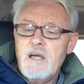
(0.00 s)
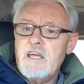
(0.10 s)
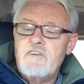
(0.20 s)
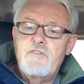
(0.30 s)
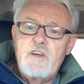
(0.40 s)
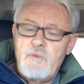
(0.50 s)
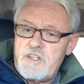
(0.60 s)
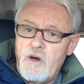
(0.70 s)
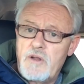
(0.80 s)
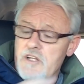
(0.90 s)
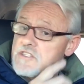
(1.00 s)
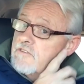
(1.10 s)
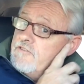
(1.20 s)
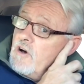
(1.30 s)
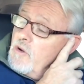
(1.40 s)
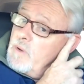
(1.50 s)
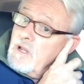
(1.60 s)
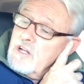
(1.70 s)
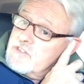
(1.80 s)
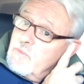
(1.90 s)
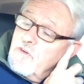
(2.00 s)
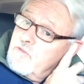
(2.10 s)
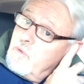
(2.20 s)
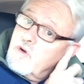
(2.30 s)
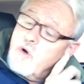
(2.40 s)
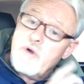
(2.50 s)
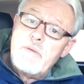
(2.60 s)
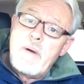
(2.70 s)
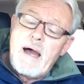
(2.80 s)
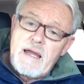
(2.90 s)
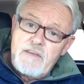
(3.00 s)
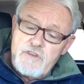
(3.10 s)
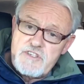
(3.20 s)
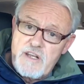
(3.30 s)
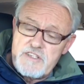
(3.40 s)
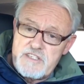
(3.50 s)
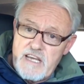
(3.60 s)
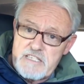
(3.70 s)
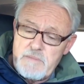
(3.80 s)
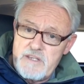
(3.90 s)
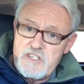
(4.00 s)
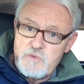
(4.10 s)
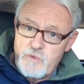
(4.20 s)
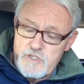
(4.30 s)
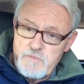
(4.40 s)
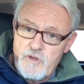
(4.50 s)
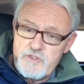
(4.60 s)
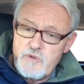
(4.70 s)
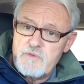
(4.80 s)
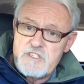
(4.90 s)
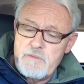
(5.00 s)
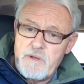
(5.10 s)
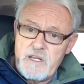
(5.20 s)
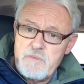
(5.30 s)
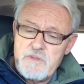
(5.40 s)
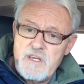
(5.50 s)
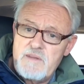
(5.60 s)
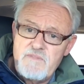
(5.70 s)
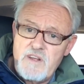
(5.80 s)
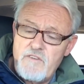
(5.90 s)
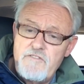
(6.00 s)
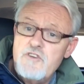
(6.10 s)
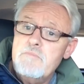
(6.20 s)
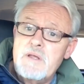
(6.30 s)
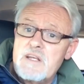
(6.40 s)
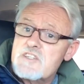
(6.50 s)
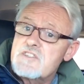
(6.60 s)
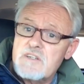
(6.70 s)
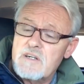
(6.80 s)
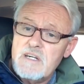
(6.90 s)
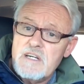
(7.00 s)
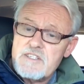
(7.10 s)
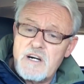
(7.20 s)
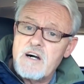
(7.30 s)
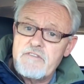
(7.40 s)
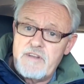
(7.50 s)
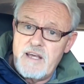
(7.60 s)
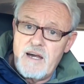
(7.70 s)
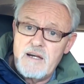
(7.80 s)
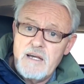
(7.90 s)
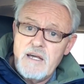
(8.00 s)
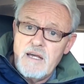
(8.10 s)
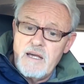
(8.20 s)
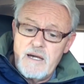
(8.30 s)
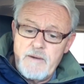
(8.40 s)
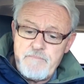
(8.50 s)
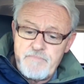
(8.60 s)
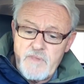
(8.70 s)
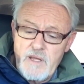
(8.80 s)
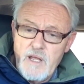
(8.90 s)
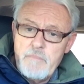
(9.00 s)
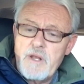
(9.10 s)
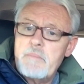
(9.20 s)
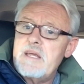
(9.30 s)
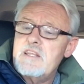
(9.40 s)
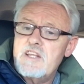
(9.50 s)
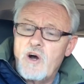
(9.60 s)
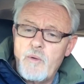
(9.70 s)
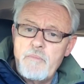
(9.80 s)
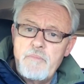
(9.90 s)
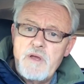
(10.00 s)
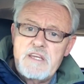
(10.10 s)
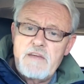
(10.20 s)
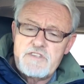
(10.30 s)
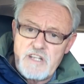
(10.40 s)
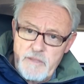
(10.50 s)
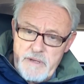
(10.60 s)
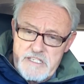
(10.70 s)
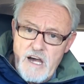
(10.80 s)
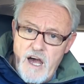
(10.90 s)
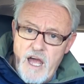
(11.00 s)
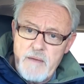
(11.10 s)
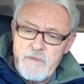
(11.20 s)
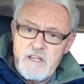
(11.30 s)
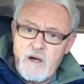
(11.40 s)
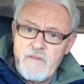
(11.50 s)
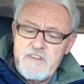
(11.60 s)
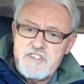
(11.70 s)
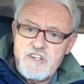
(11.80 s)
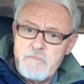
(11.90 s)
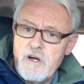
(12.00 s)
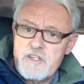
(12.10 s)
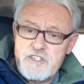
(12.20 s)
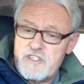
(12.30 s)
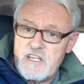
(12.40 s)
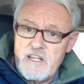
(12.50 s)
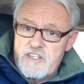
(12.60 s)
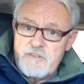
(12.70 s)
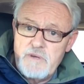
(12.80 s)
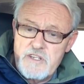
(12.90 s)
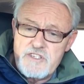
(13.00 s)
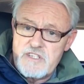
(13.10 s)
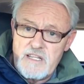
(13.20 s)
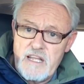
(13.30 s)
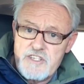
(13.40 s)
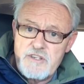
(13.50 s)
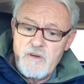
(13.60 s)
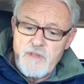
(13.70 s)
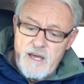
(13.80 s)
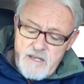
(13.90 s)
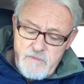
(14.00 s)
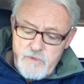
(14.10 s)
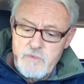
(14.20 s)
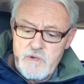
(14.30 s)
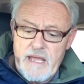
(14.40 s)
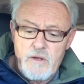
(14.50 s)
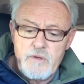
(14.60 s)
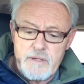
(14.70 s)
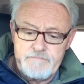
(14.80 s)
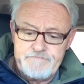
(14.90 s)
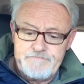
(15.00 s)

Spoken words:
If we don't answer the phone, we'll call you back. If you send us a text message, we'll respond to it typically within, you know, a few minutes to half an hour. But I mean, you know, give us a little bit of time. You know, if this is an emergency, it's an emergency, and let us know that, and we will get on it.